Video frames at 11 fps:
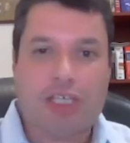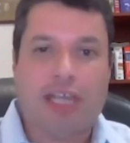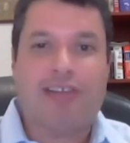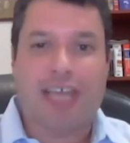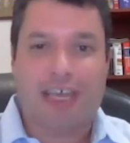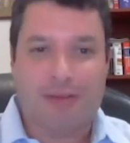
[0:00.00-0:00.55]
should
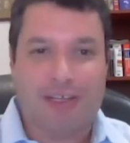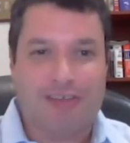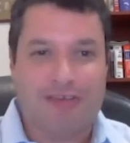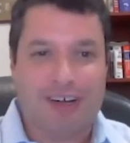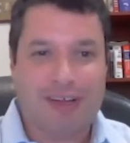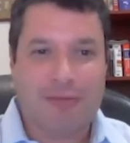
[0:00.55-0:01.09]
they stand with
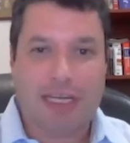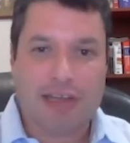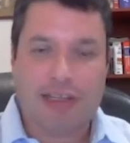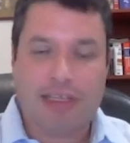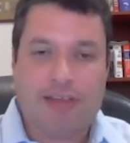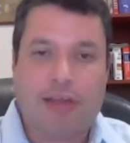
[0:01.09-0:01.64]
Israel?
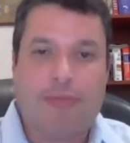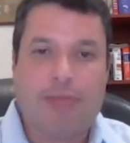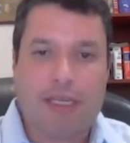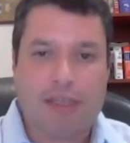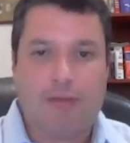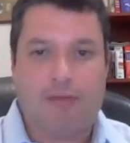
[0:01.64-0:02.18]
Because it's
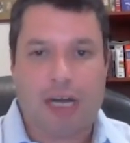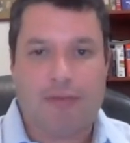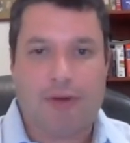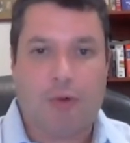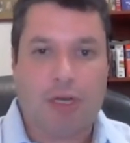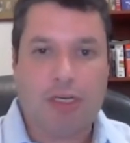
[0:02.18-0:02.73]
something in there for
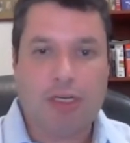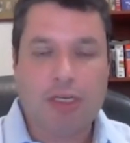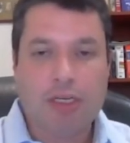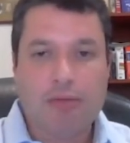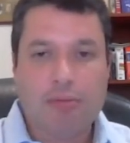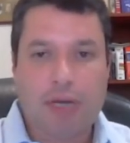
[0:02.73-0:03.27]
everyone.
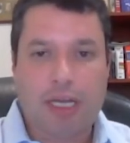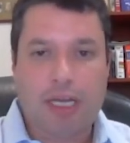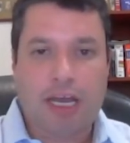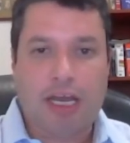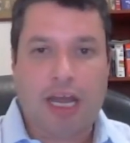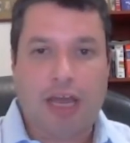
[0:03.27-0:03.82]

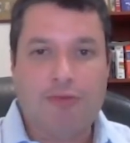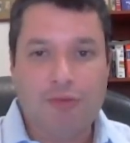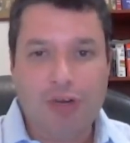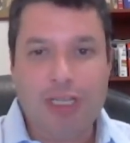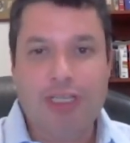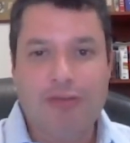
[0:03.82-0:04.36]
But I
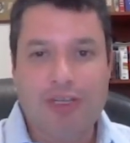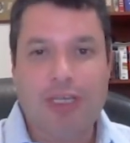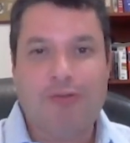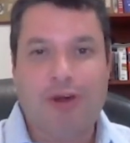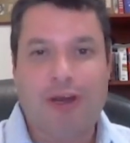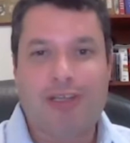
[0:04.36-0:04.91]
really,
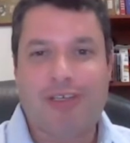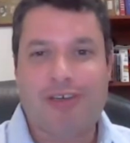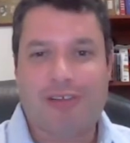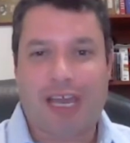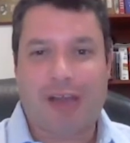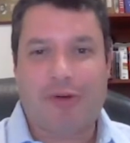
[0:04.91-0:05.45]
really wanted to
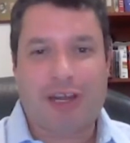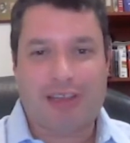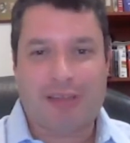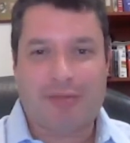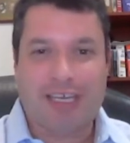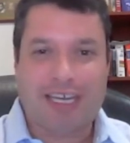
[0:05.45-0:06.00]
just echo what I
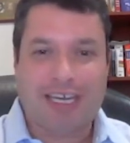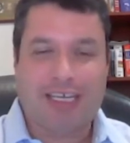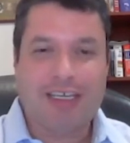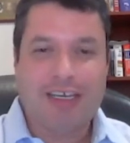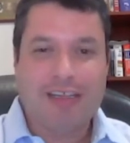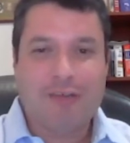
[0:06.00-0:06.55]
said at the
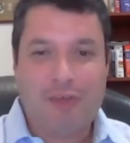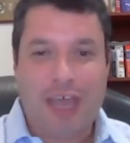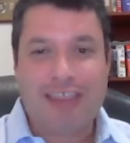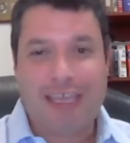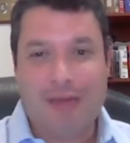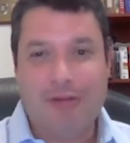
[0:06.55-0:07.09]
beginning. The
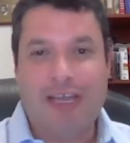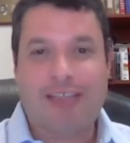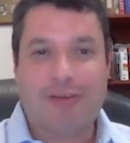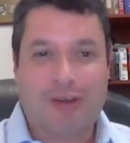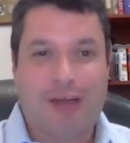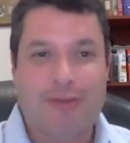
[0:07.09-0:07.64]
fact that you
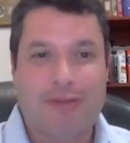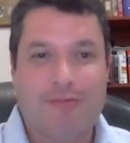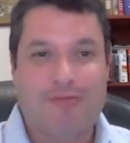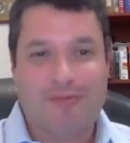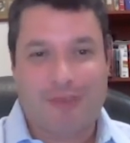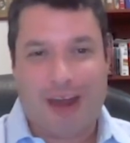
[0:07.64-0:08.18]
liked it,
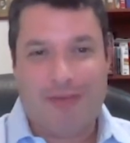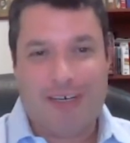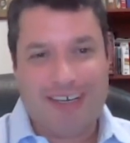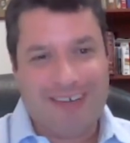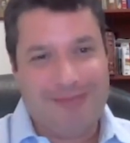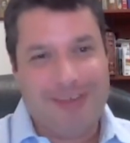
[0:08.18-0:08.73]

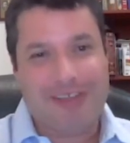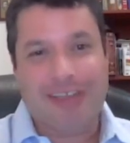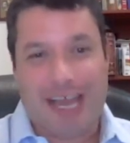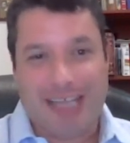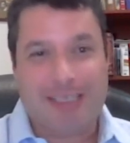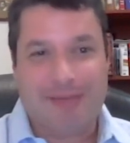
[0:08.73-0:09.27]
Robert, means a
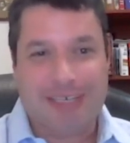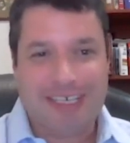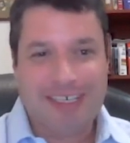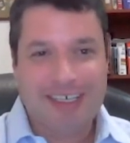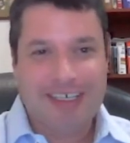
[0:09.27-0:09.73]
lot to me,